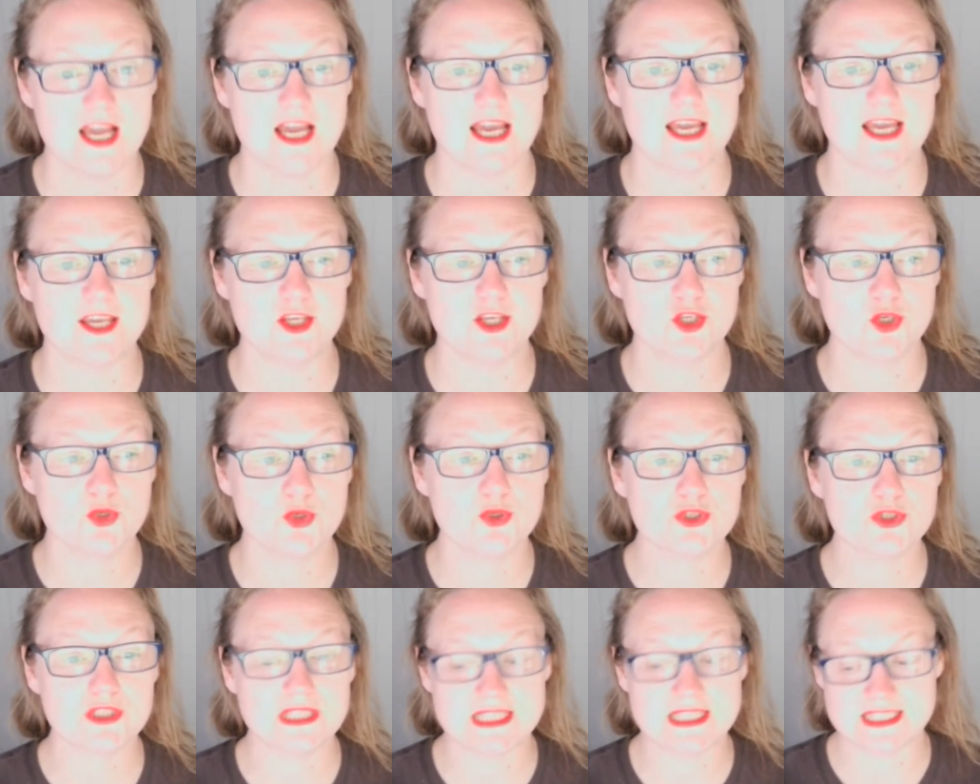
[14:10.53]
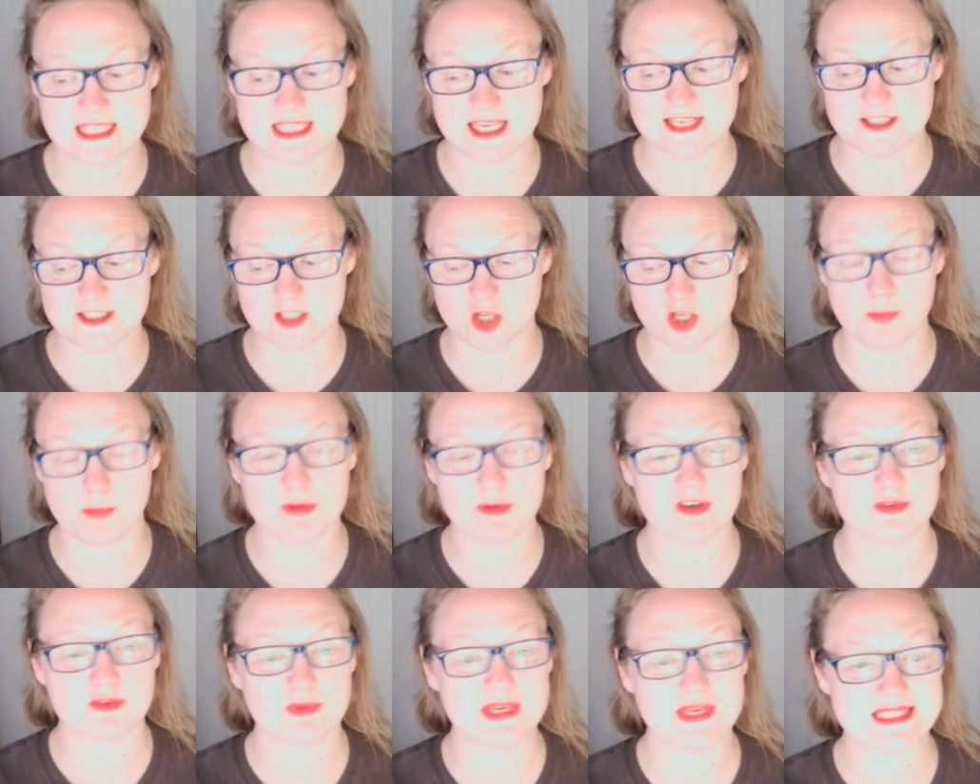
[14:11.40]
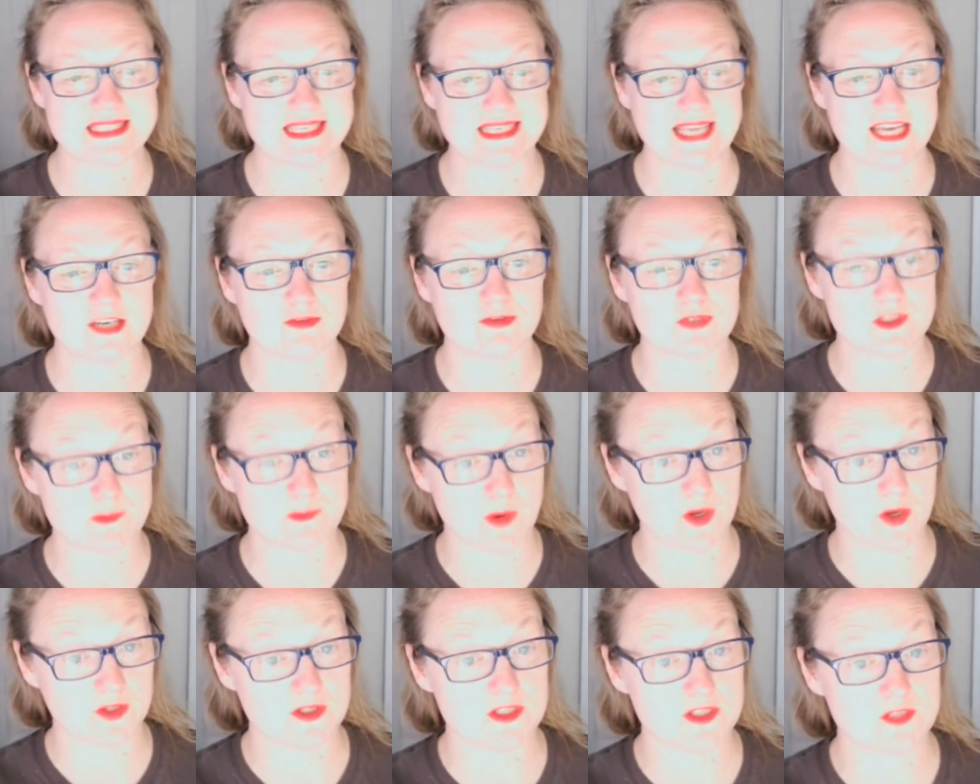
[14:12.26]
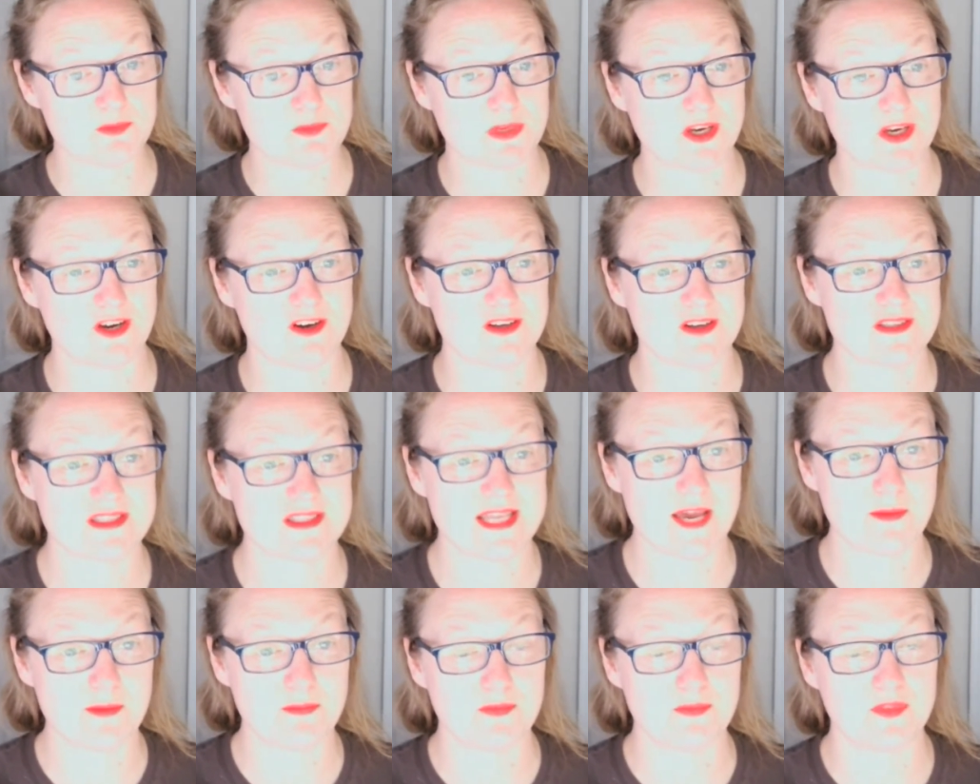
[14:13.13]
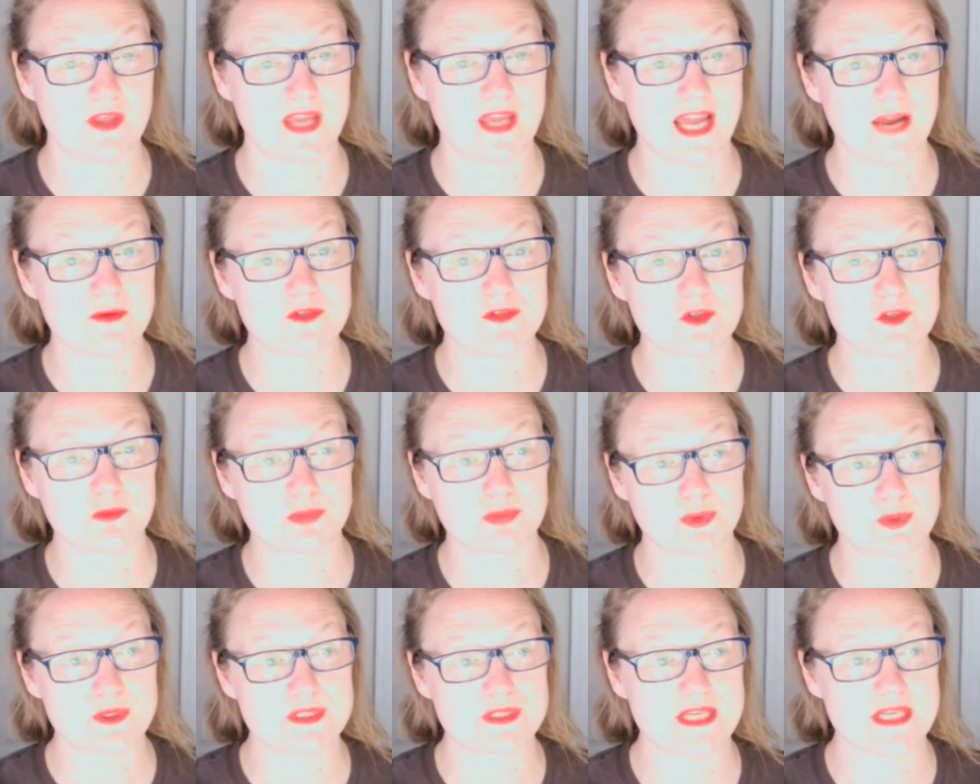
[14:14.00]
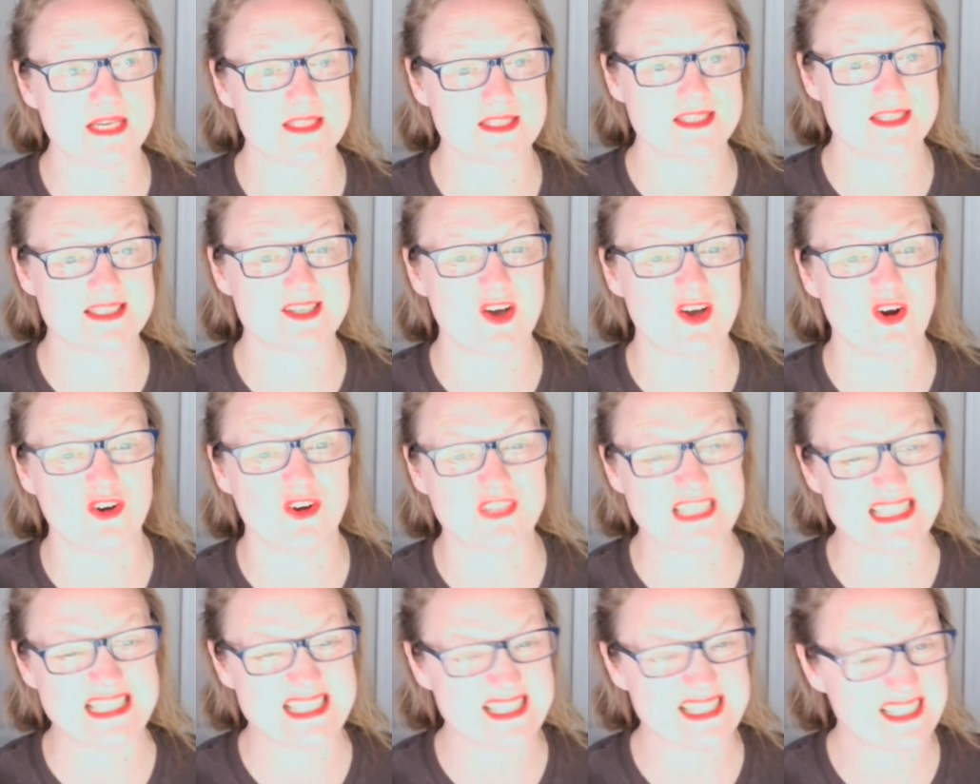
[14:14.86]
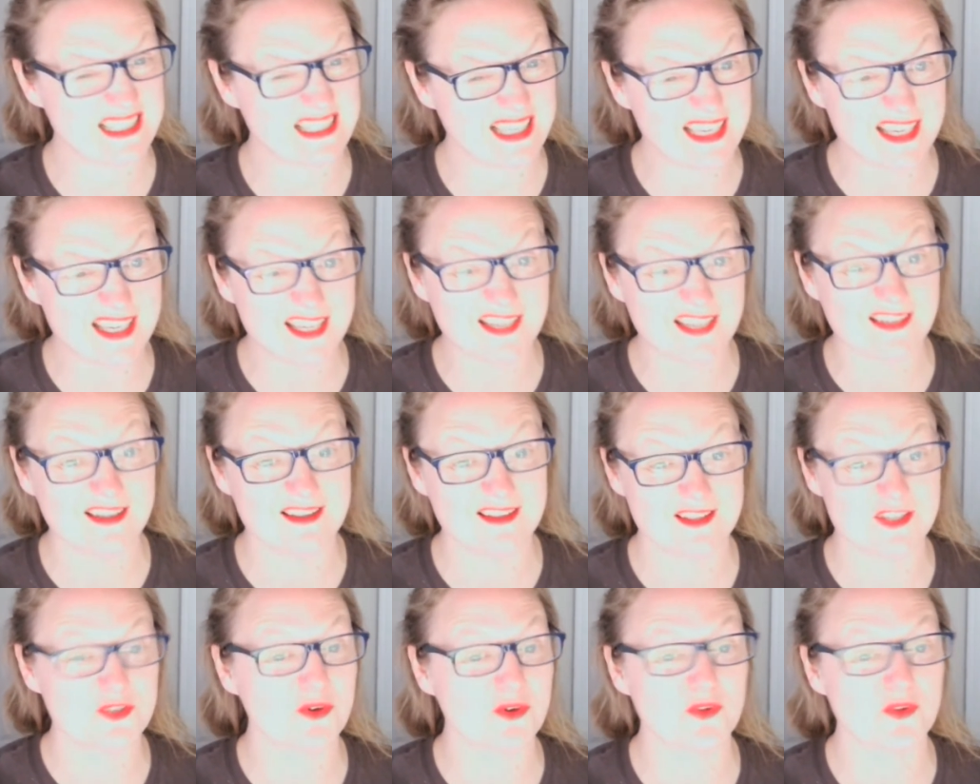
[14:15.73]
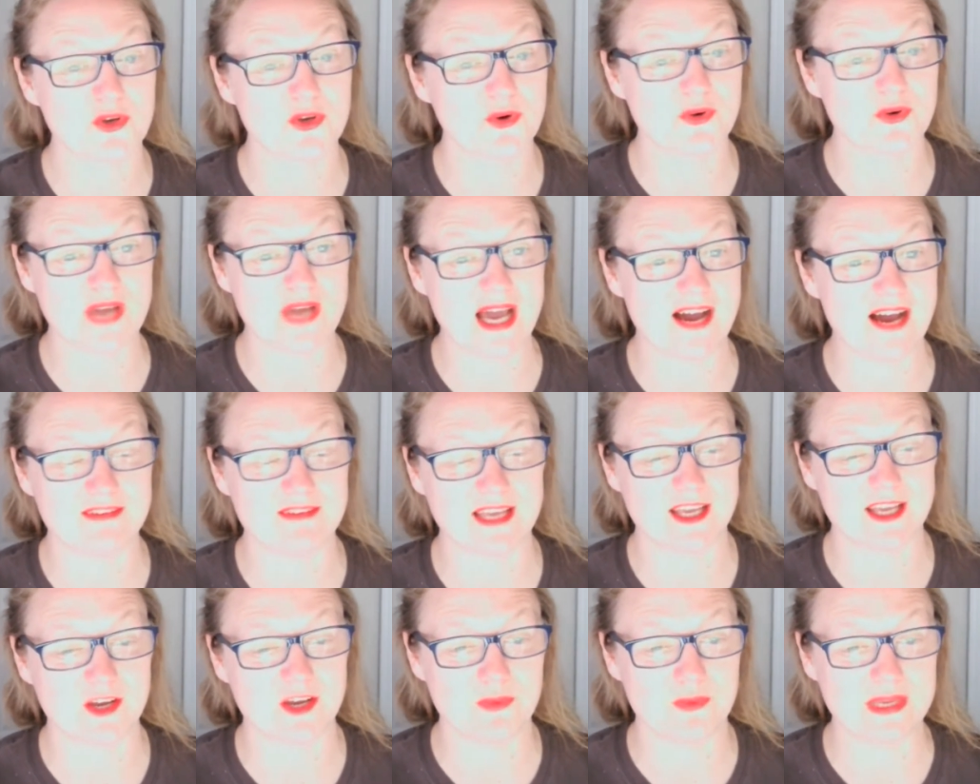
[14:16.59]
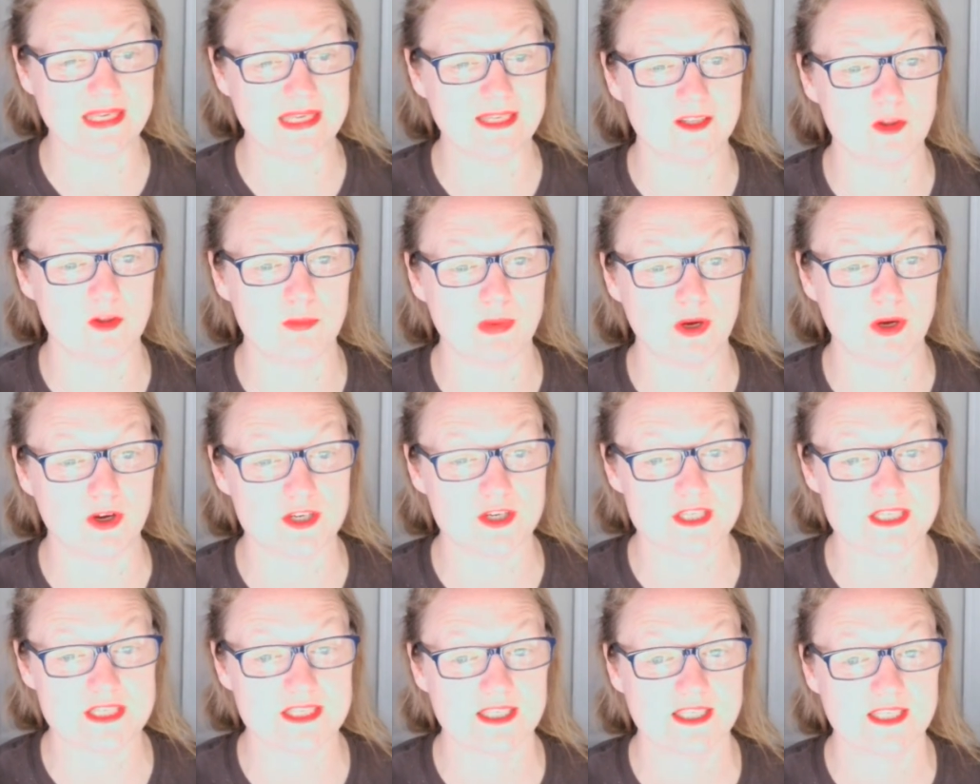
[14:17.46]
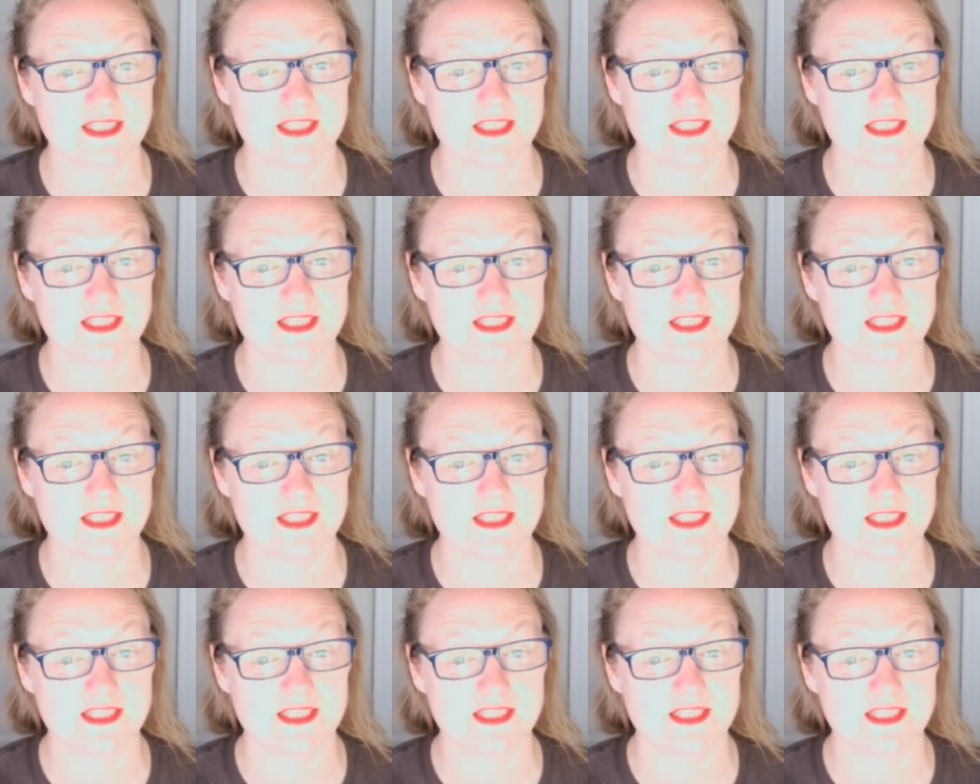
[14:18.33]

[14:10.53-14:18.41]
It usually takes a couple of weeks to get a response, because the council processes aren't as slick. They don't have like a wee little bot.